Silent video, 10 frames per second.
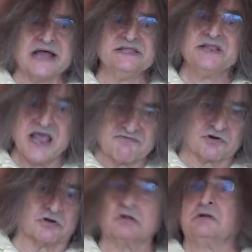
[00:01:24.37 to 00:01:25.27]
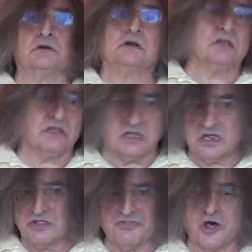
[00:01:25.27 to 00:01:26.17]
I never
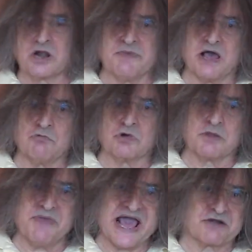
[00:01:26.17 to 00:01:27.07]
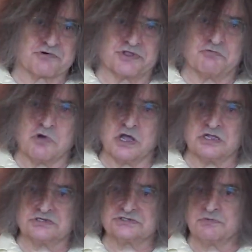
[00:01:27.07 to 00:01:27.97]
thought about what a battery
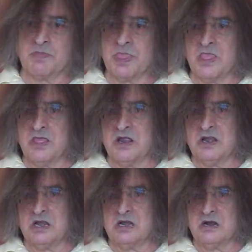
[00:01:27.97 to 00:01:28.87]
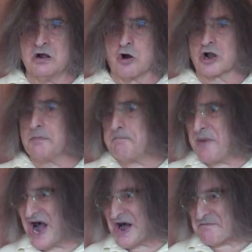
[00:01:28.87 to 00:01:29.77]
was or a
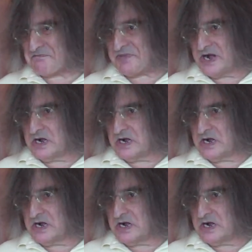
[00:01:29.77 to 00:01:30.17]
pump.